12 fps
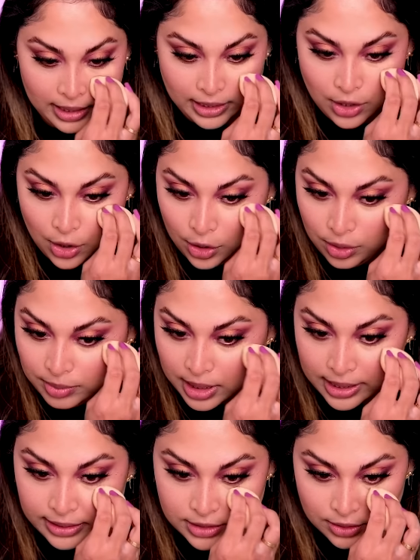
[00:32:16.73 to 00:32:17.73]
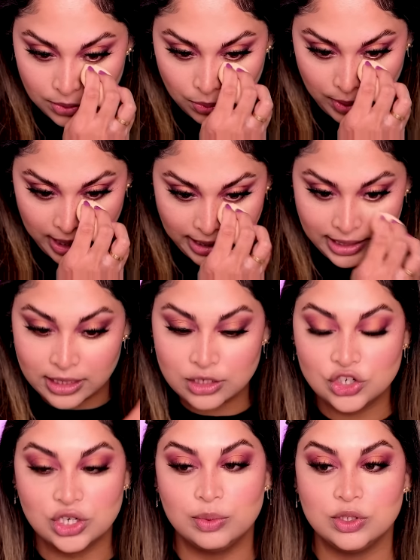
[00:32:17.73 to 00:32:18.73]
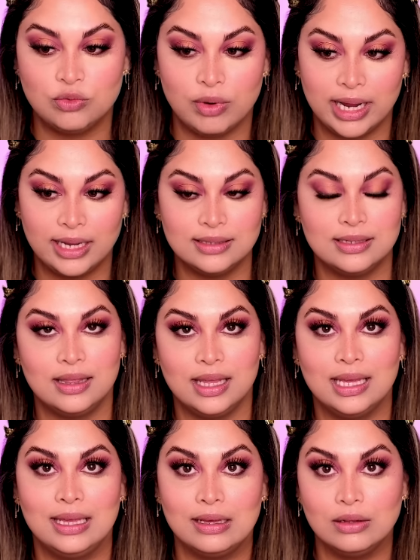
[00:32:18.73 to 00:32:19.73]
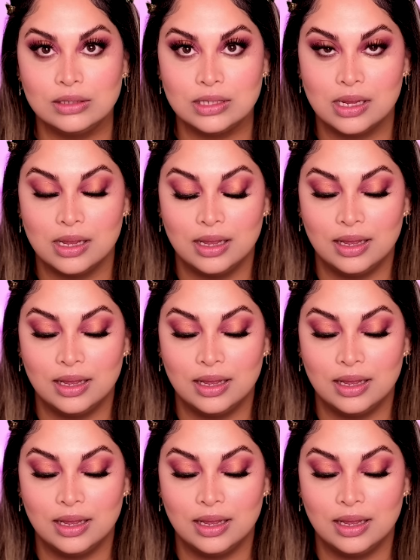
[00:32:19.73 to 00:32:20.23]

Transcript: In her mind, the way she was raised, the guilt